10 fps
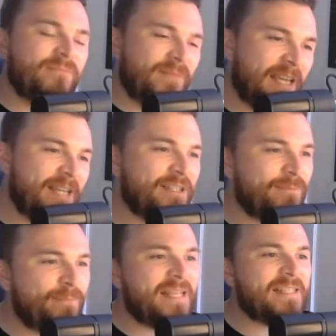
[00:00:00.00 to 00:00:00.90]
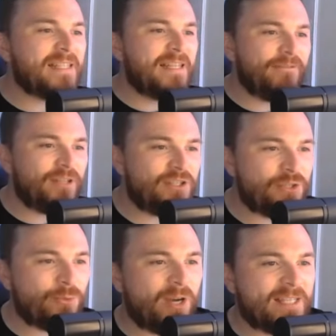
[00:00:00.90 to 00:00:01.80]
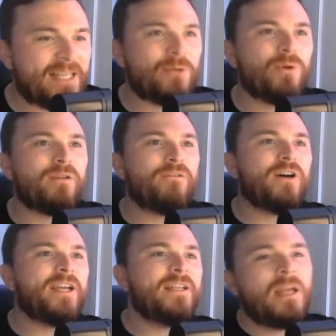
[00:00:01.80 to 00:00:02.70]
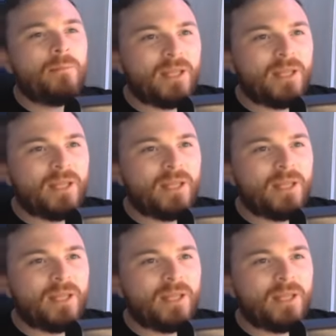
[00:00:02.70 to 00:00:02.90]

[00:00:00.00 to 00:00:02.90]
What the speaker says: They beat Netherlands twice in qualifying,